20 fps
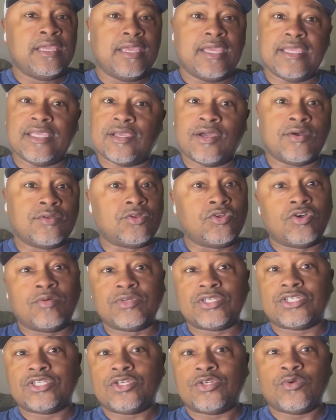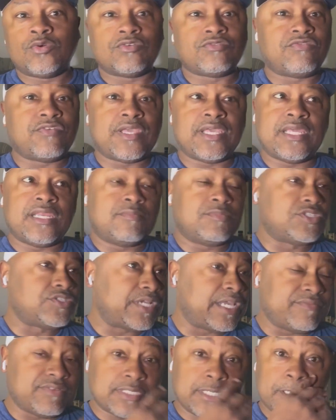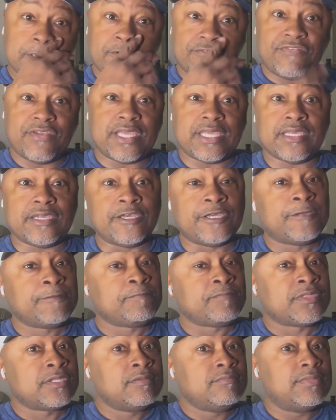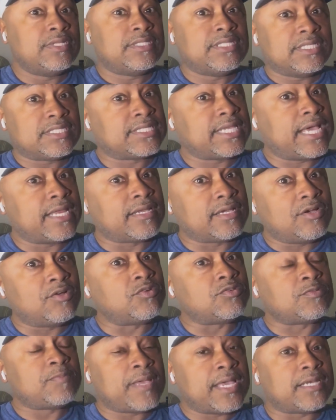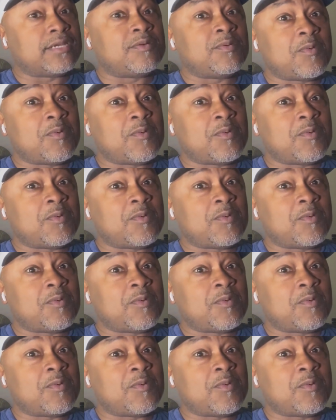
And y'all know I'm a Shedeur fan, I'm a Travis Hunter fan. But this kind of goes back to